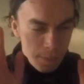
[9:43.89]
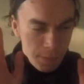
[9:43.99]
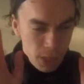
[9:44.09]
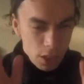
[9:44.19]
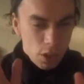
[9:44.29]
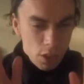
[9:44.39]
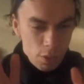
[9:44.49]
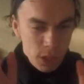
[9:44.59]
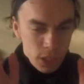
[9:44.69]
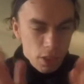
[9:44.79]
that's the
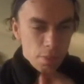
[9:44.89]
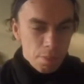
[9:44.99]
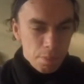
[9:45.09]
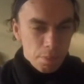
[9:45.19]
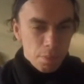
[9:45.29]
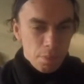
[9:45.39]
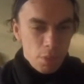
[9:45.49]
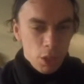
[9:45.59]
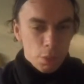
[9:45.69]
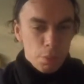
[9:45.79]
reason that
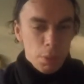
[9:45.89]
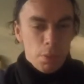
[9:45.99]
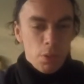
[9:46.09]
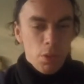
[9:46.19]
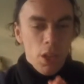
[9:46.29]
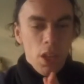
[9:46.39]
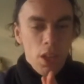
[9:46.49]
most people,